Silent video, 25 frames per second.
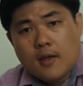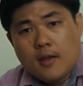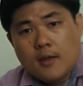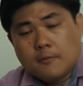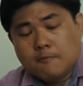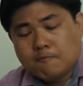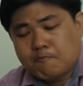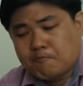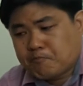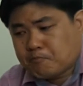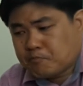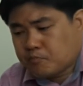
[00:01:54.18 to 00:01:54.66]

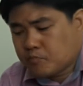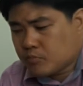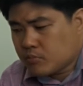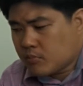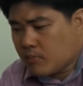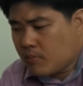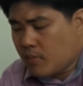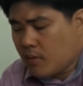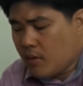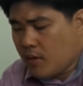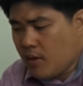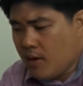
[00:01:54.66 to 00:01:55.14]
and
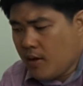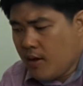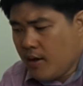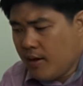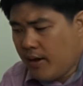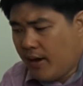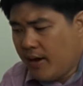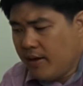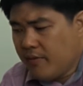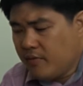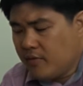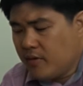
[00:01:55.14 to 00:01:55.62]

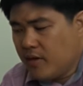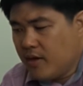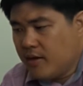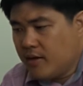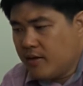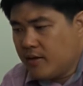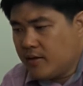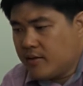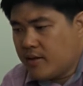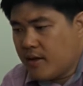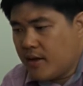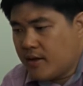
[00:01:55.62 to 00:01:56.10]
and I
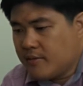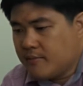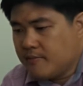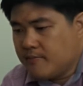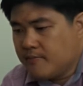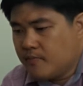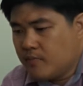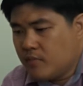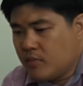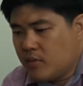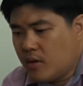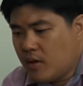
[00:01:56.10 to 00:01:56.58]
think that
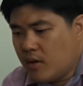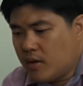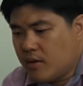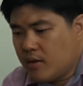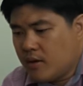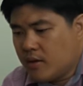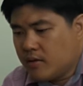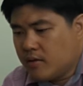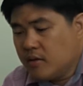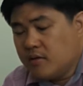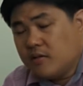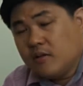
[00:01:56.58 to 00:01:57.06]
that
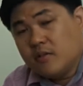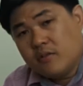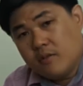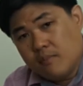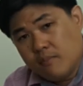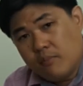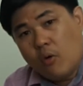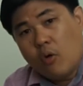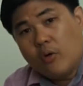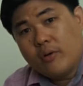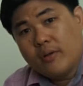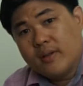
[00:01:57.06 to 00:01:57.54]
uh, this is
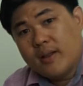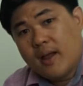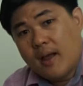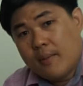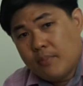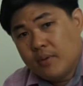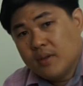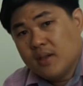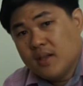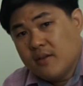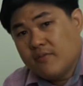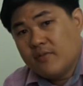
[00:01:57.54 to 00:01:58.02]
important.
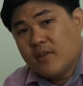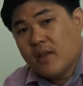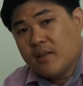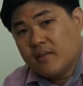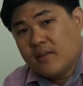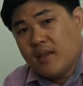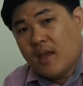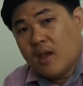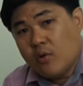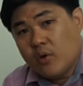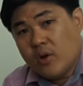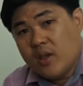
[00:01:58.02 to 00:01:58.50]
I believe
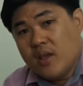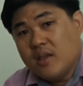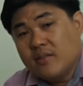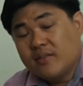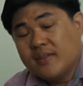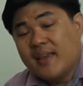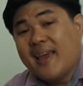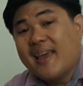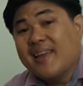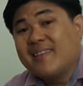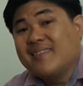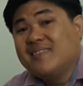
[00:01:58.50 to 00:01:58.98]
that there
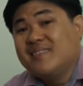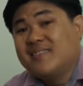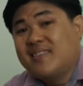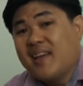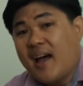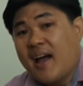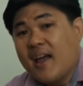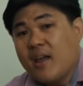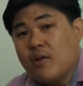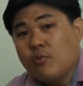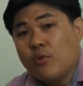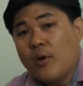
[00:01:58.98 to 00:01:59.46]
is a
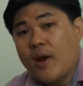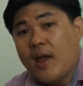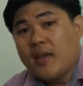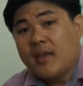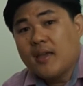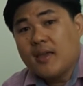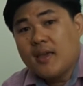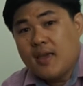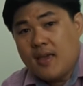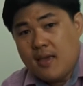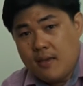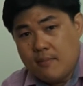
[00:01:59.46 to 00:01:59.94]

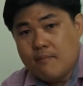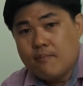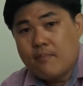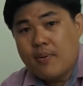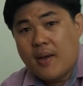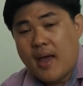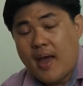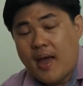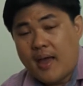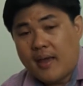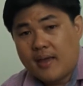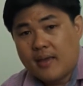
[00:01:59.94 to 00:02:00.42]
direct
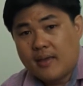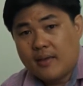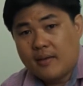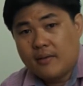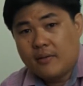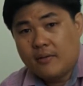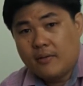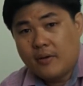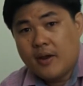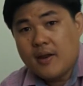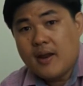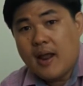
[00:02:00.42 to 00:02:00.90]
impact
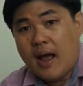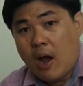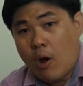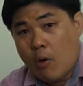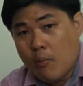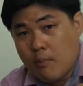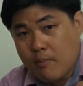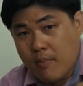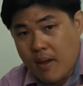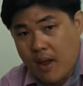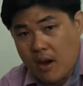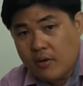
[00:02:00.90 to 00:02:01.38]

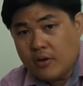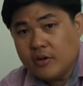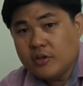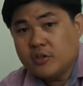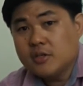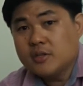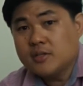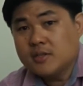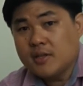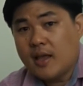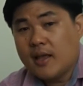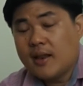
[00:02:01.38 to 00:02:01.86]
our
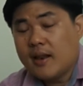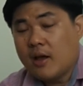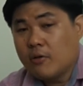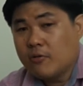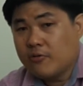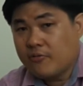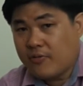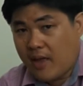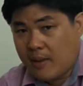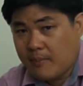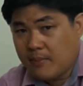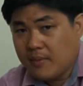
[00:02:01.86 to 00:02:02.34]
marriages and our
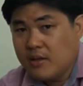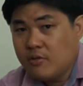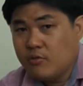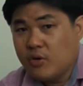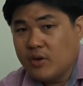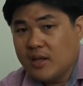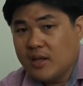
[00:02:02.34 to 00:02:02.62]
family